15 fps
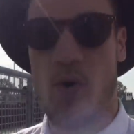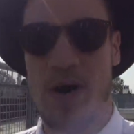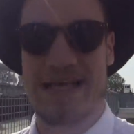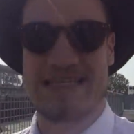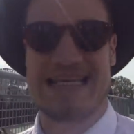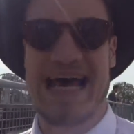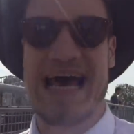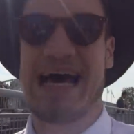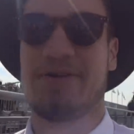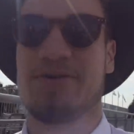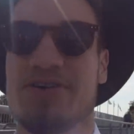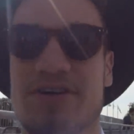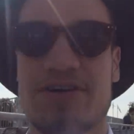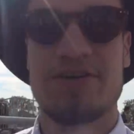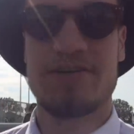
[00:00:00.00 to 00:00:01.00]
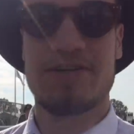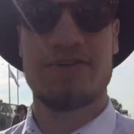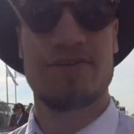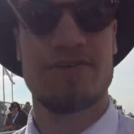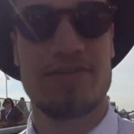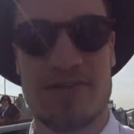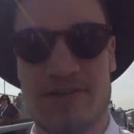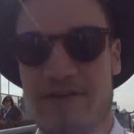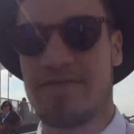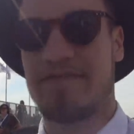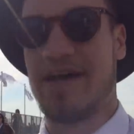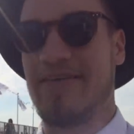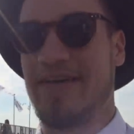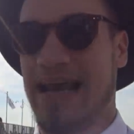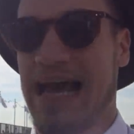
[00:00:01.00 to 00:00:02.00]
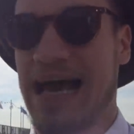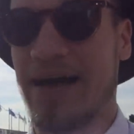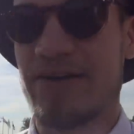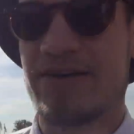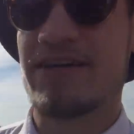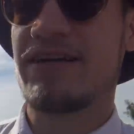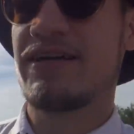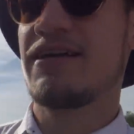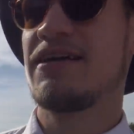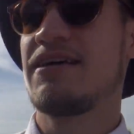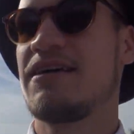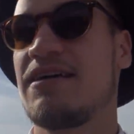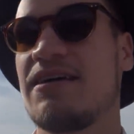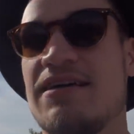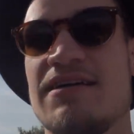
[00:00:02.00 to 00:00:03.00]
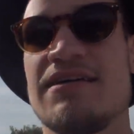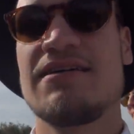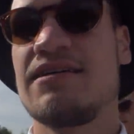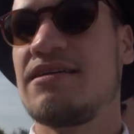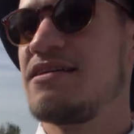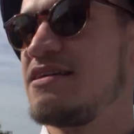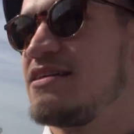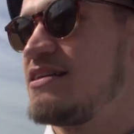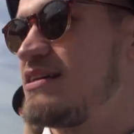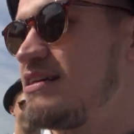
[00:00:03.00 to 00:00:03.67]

that's loud. Very loud. Back in